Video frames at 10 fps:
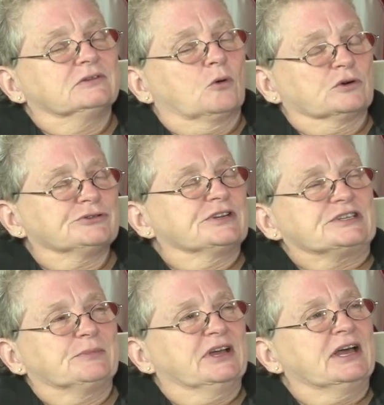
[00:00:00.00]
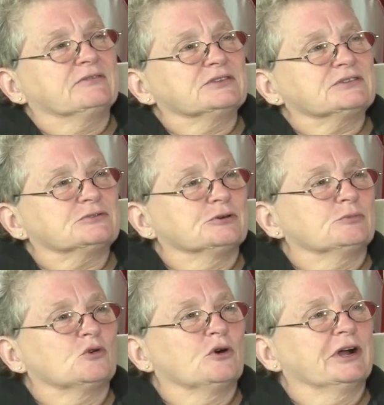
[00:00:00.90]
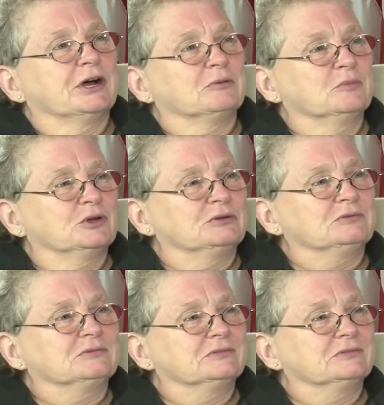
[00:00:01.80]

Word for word: horse racing may have its triple crown, but